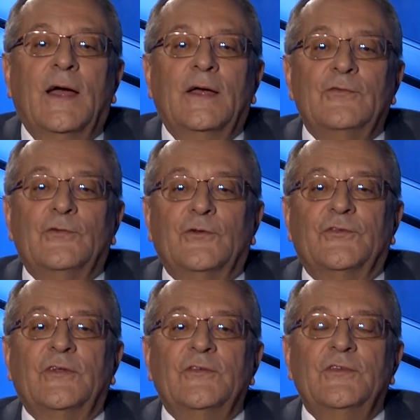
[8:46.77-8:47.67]
and for
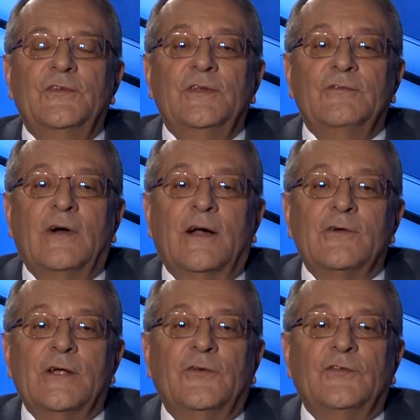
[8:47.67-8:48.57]
sensitive
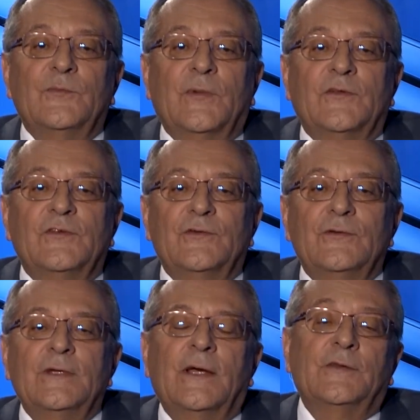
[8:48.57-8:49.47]
areas in
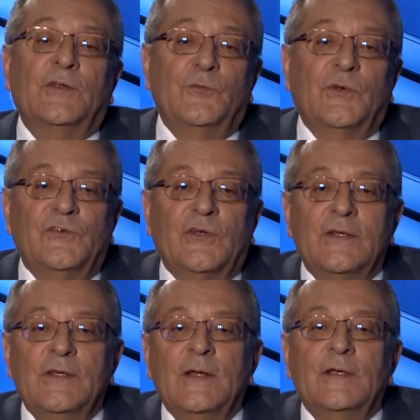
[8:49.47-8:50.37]
particular, and
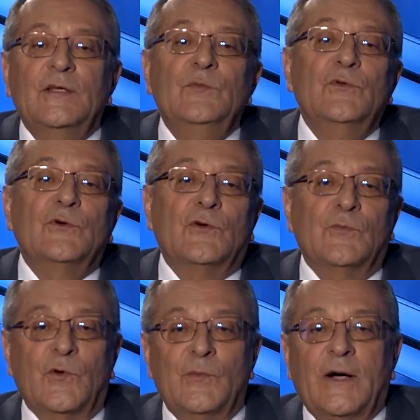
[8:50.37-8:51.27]
especially
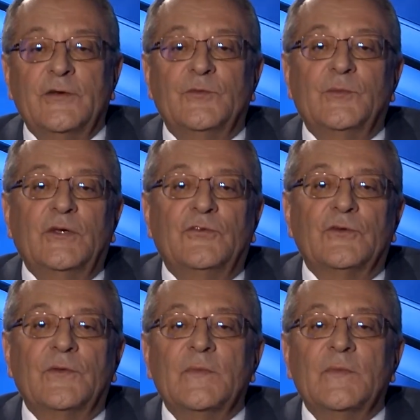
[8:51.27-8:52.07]
immunocompromised patients.